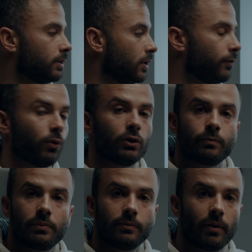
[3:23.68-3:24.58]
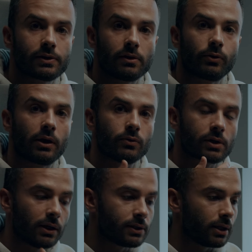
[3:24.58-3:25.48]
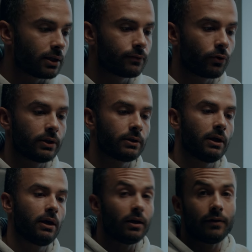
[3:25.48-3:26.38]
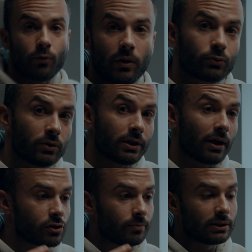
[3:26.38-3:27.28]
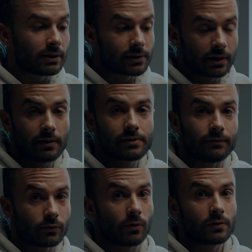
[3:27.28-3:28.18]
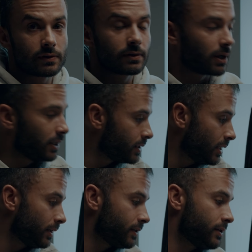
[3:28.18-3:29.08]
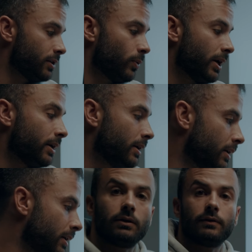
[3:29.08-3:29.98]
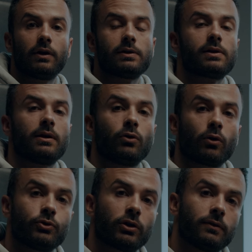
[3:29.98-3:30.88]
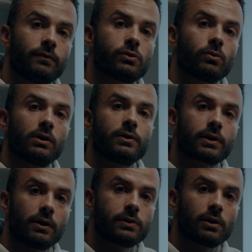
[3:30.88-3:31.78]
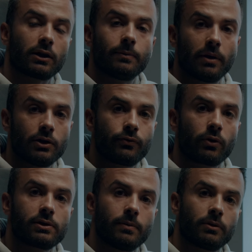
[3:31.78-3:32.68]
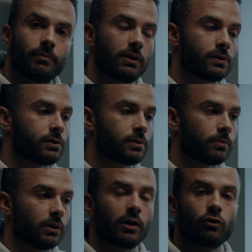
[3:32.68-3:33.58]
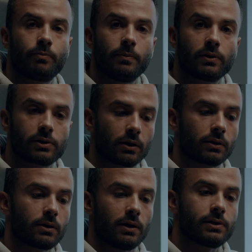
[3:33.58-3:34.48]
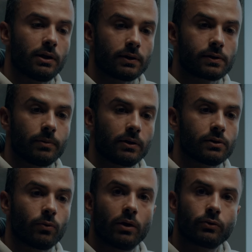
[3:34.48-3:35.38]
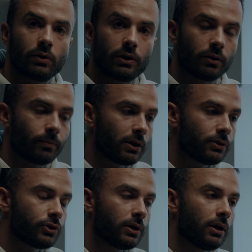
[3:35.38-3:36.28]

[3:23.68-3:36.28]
If you want to build muscle, you can use calisthenics for it. If you want to learn isometric skills, of course, calisthenics is the way. And if, let's say, your objective is to learn skills like the planche, for example, because a lot of people start calisthenics because they want to learn the planche,